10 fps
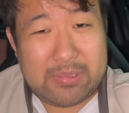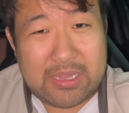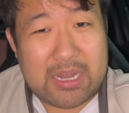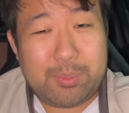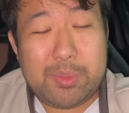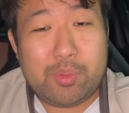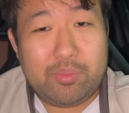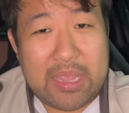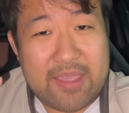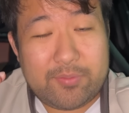A lot of people
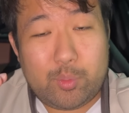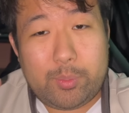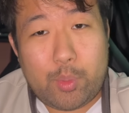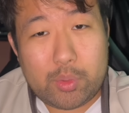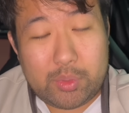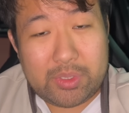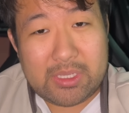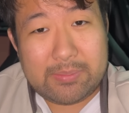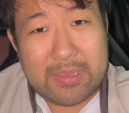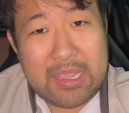have to report to
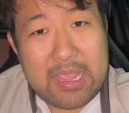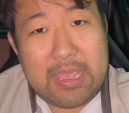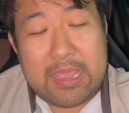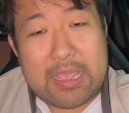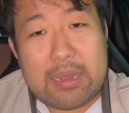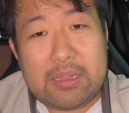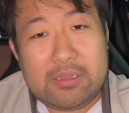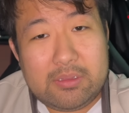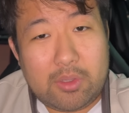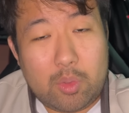him, and
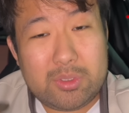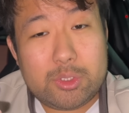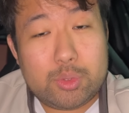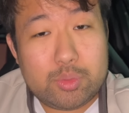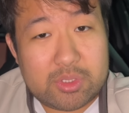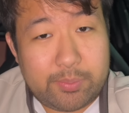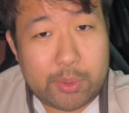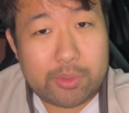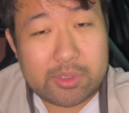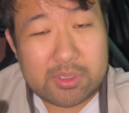the only two
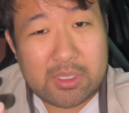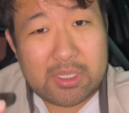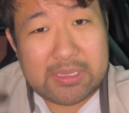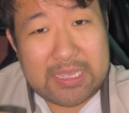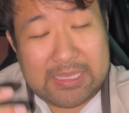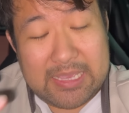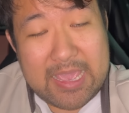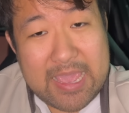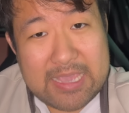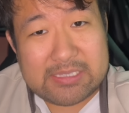superiors that he
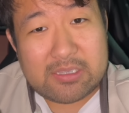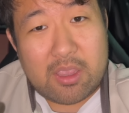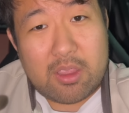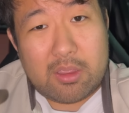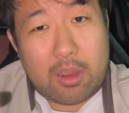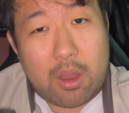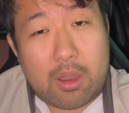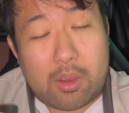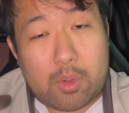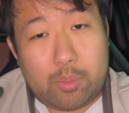has
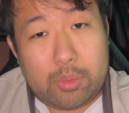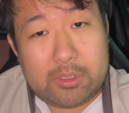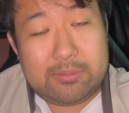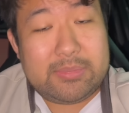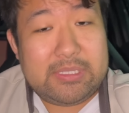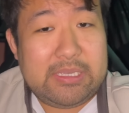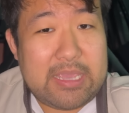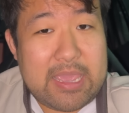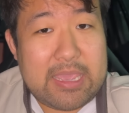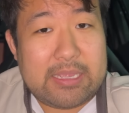are William Li
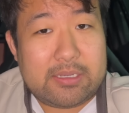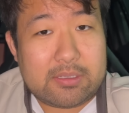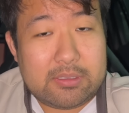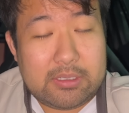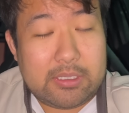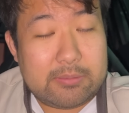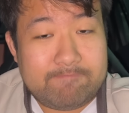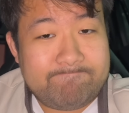and um,